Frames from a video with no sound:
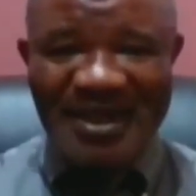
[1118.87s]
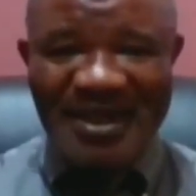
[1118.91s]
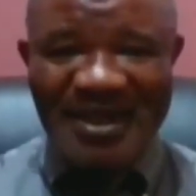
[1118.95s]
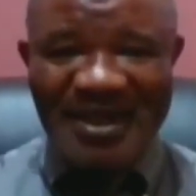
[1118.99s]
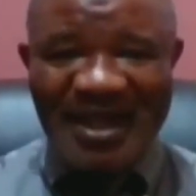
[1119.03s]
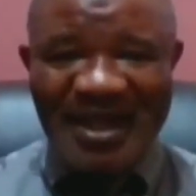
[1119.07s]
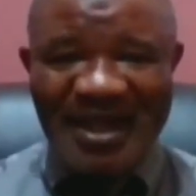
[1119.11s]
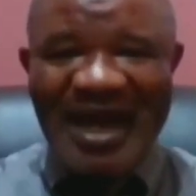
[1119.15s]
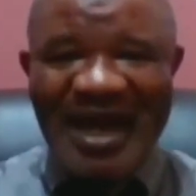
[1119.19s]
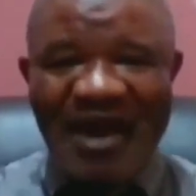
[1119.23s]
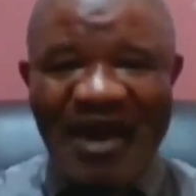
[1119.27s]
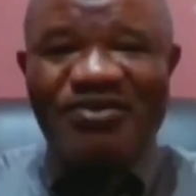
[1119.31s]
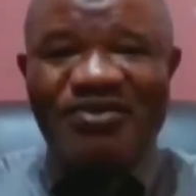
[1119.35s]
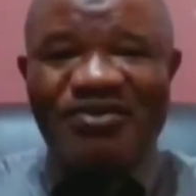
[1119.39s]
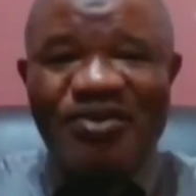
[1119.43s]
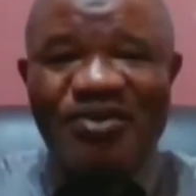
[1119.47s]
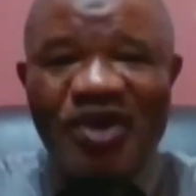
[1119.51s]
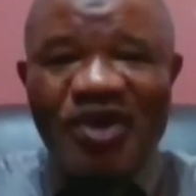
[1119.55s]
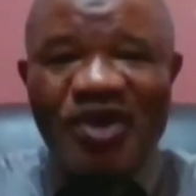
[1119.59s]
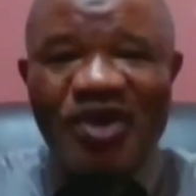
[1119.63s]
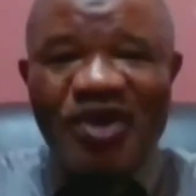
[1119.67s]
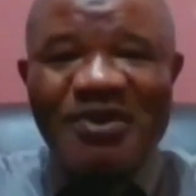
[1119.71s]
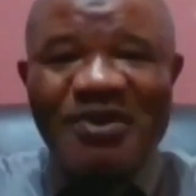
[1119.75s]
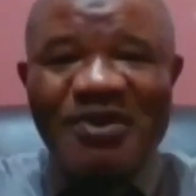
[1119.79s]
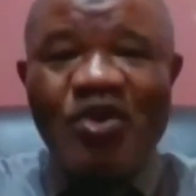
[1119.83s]
Now, if
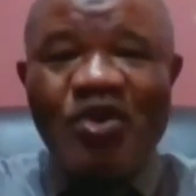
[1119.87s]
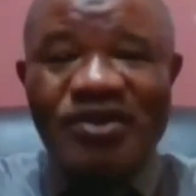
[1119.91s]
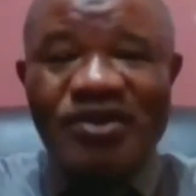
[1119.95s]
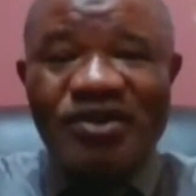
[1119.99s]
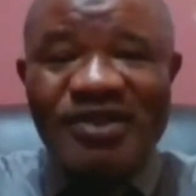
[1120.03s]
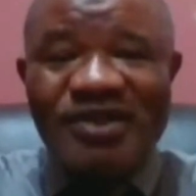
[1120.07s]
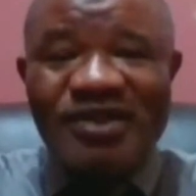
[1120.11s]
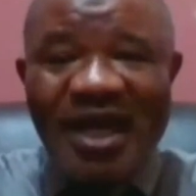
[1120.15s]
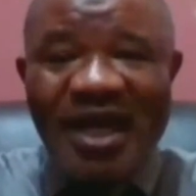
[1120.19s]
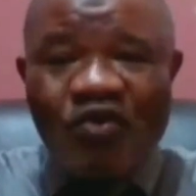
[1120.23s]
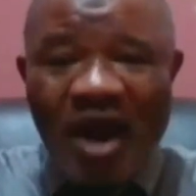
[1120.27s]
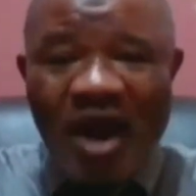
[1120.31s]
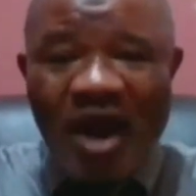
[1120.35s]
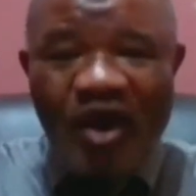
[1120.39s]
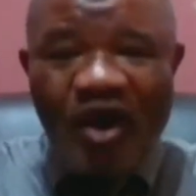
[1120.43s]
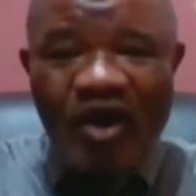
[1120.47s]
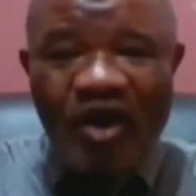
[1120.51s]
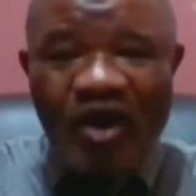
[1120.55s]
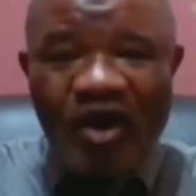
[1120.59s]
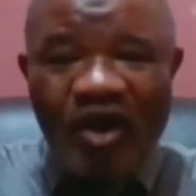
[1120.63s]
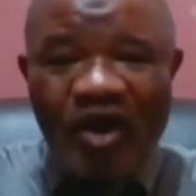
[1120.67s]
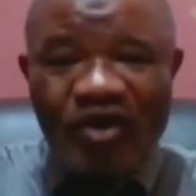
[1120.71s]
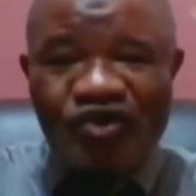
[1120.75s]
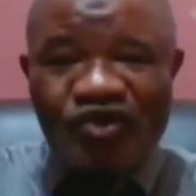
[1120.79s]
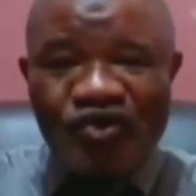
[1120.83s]
some people will take one
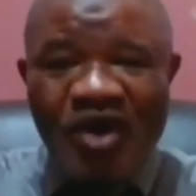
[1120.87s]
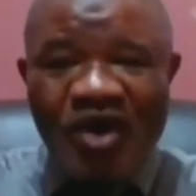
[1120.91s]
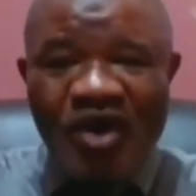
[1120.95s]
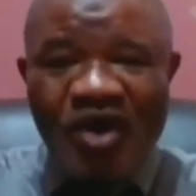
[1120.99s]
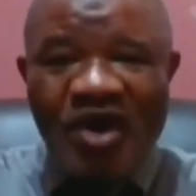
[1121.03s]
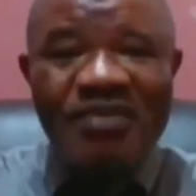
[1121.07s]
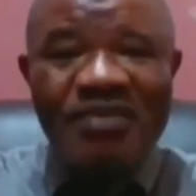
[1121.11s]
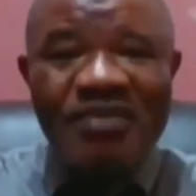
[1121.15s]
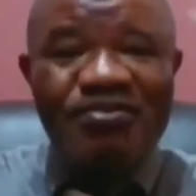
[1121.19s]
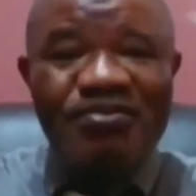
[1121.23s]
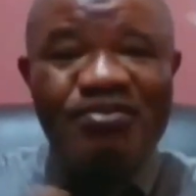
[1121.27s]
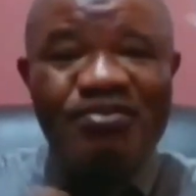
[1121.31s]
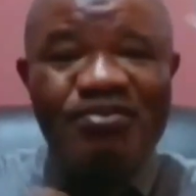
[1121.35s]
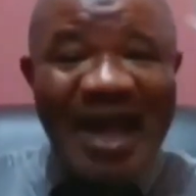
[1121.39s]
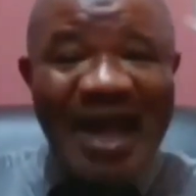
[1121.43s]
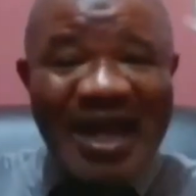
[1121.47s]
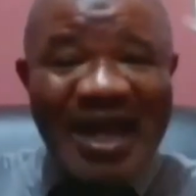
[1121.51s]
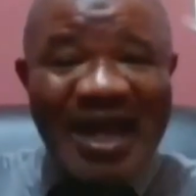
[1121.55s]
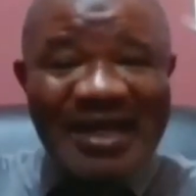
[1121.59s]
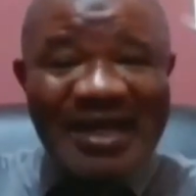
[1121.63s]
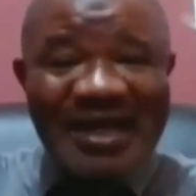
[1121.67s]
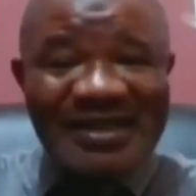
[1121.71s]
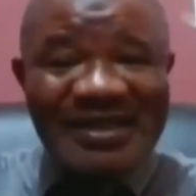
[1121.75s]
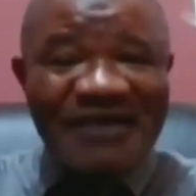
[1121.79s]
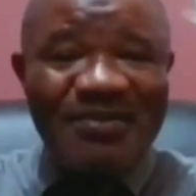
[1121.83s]
or two, booster
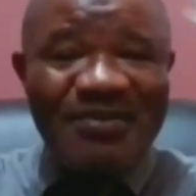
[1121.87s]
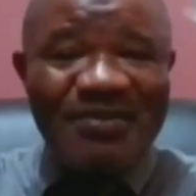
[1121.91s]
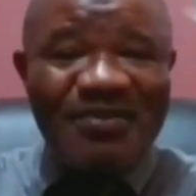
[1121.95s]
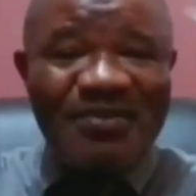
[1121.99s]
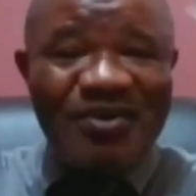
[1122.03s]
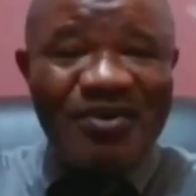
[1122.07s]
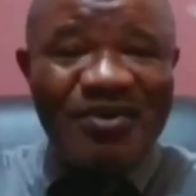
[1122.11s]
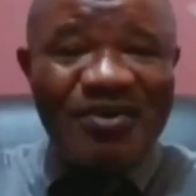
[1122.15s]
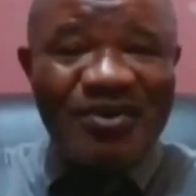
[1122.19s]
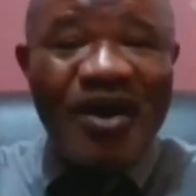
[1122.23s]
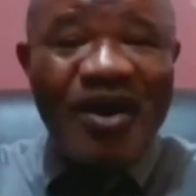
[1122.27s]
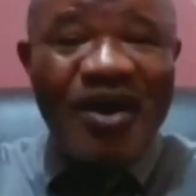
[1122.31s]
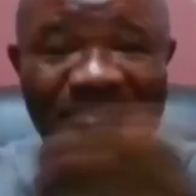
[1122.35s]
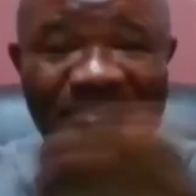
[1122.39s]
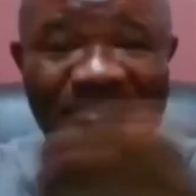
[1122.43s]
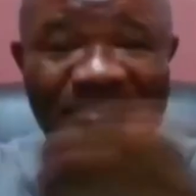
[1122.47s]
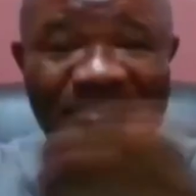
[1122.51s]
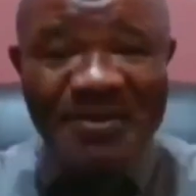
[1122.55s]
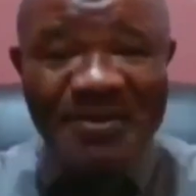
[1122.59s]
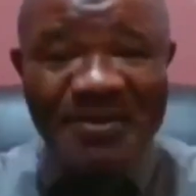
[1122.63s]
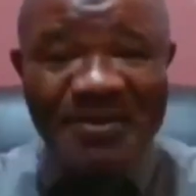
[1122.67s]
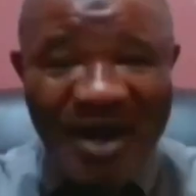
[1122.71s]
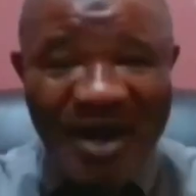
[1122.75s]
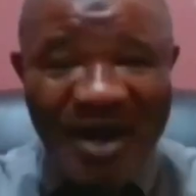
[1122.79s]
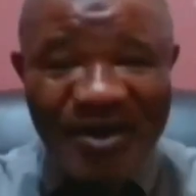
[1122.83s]
is available now,
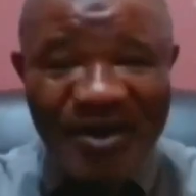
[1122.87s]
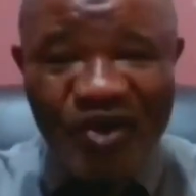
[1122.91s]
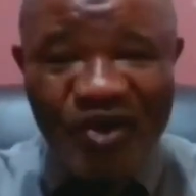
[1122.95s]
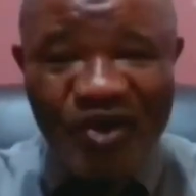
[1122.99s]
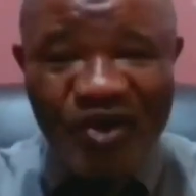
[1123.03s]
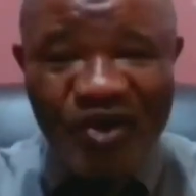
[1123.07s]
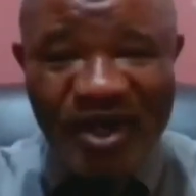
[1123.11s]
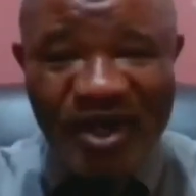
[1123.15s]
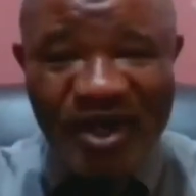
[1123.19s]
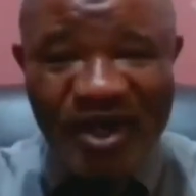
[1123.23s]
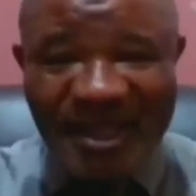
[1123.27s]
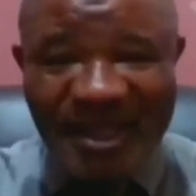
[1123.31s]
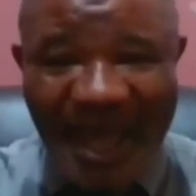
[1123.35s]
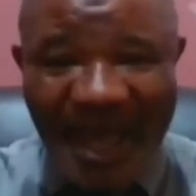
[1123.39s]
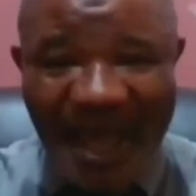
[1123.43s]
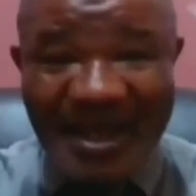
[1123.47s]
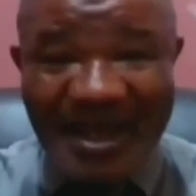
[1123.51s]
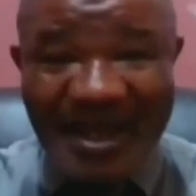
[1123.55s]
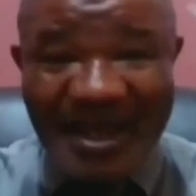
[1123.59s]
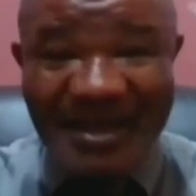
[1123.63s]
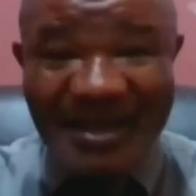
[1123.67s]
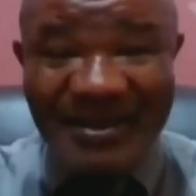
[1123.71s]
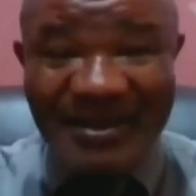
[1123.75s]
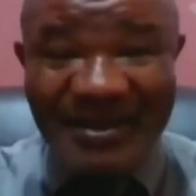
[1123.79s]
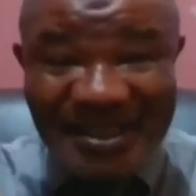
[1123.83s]
people are not going there.
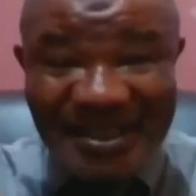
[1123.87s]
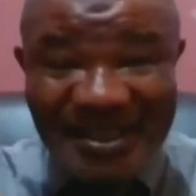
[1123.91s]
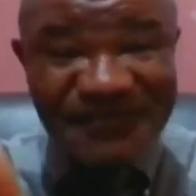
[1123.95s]
This